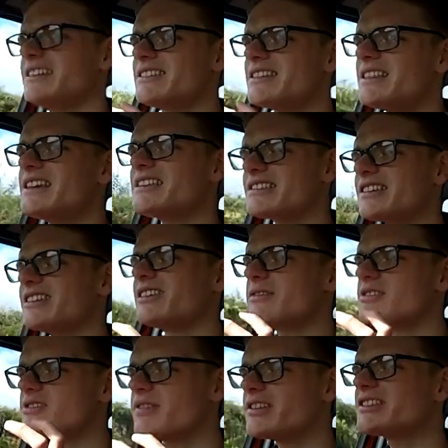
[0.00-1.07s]
It's this and
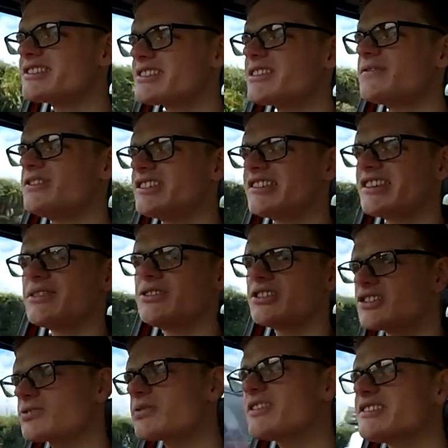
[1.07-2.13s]
loads of other stuff you see on
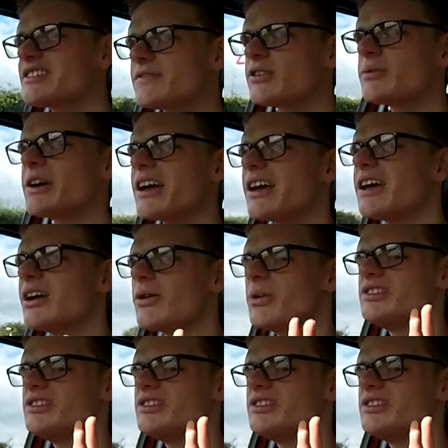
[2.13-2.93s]
your screens everywhere,